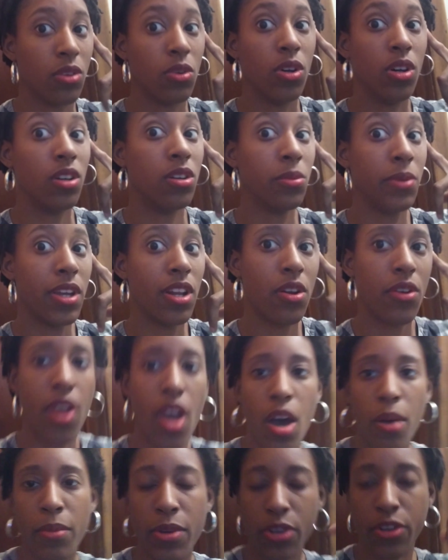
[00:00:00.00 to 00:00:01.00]
Oh, we don't
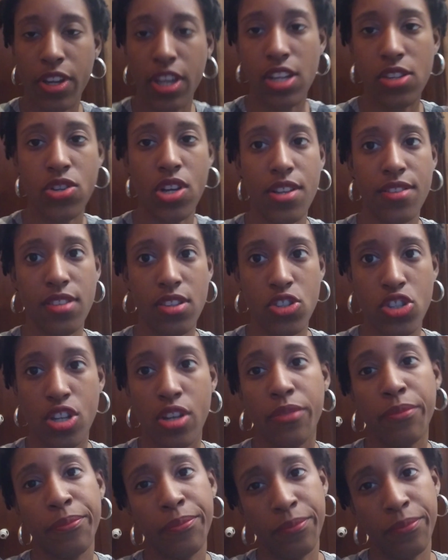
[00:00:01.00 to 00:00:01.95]
know, but you're getting transitioned.